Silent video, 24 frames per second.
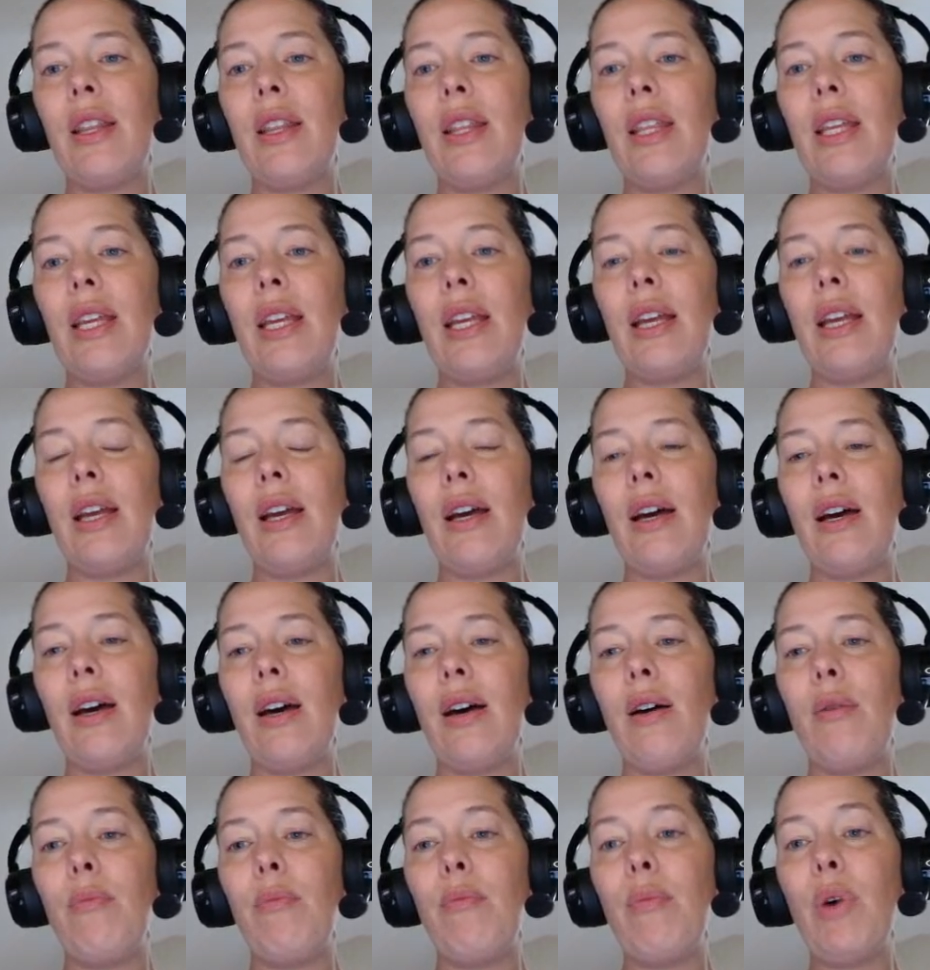the
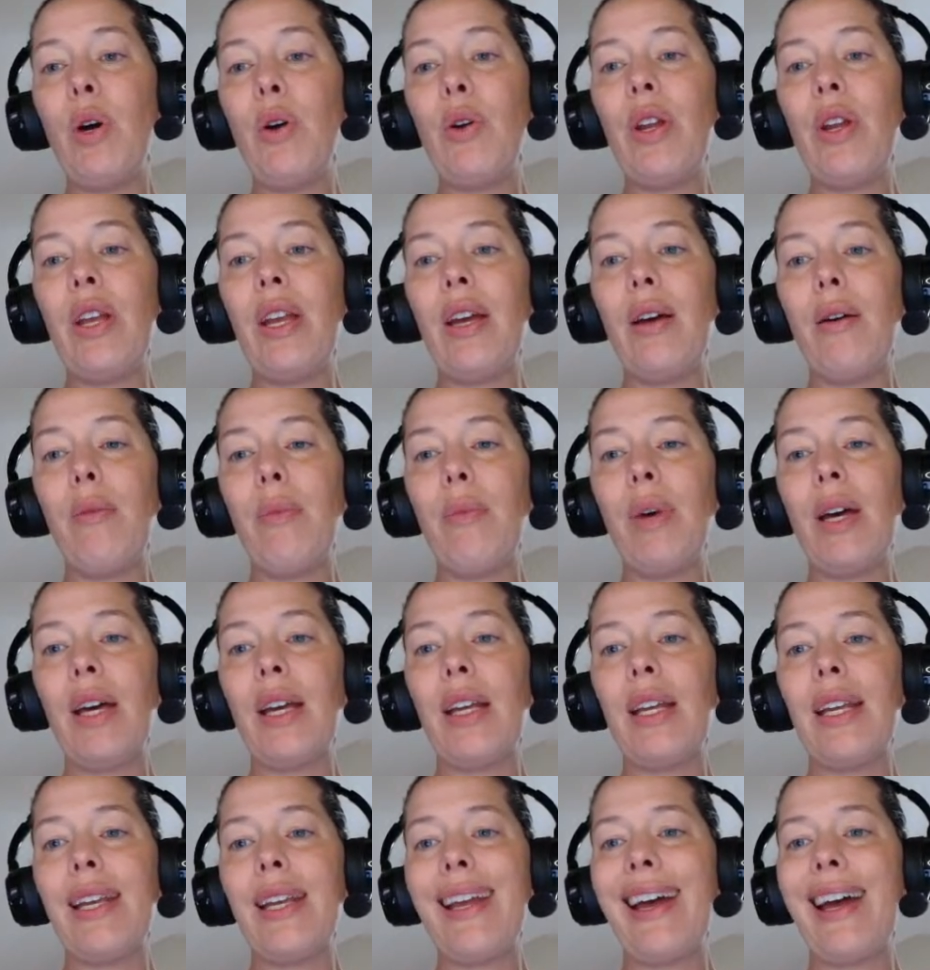ammonium
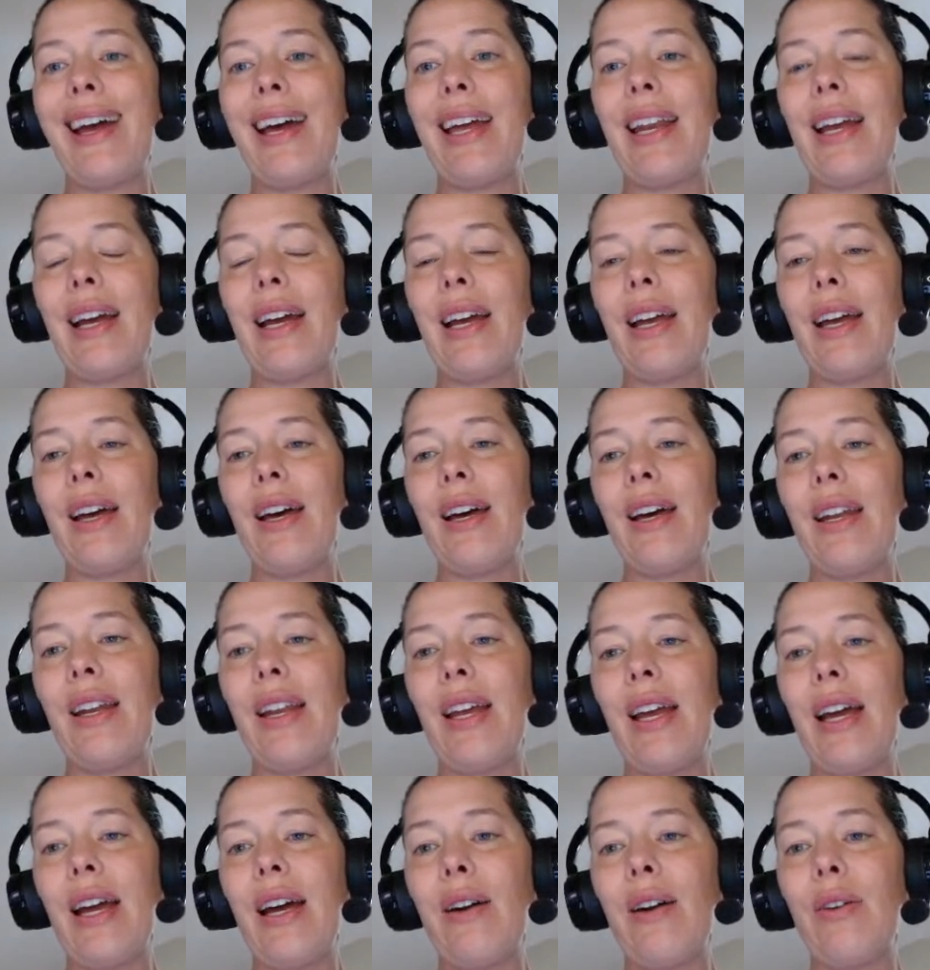cation
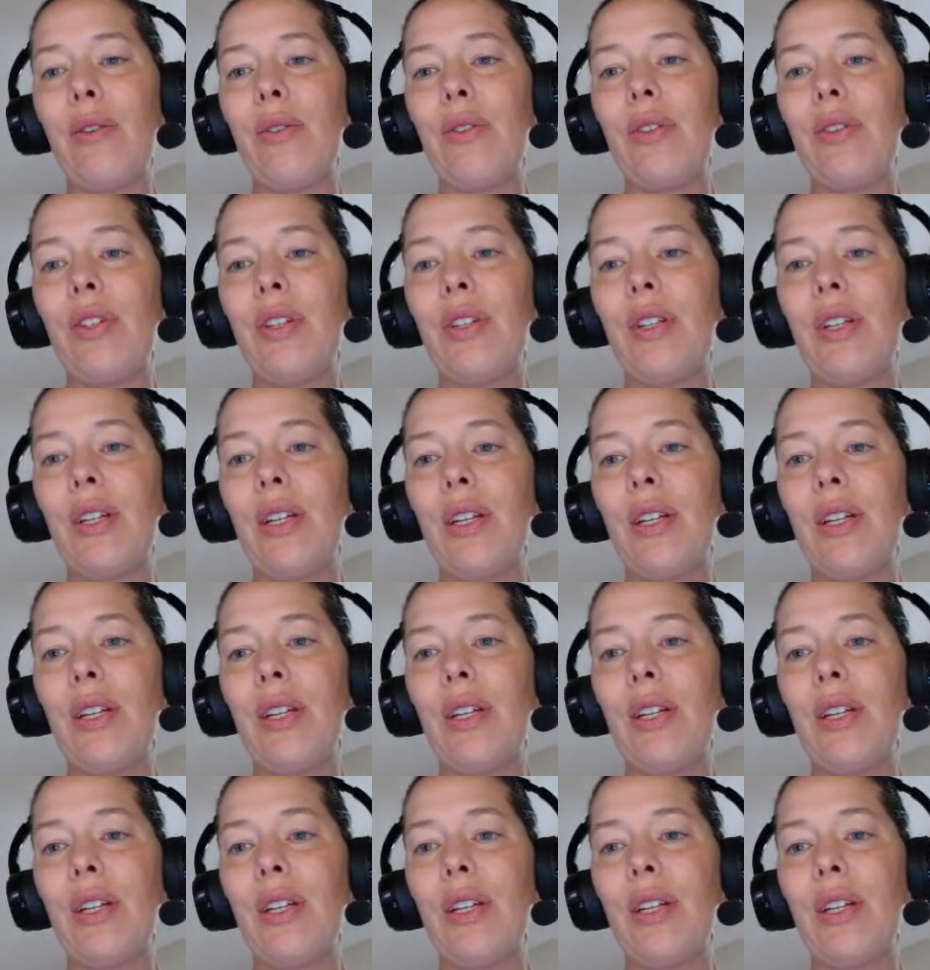out,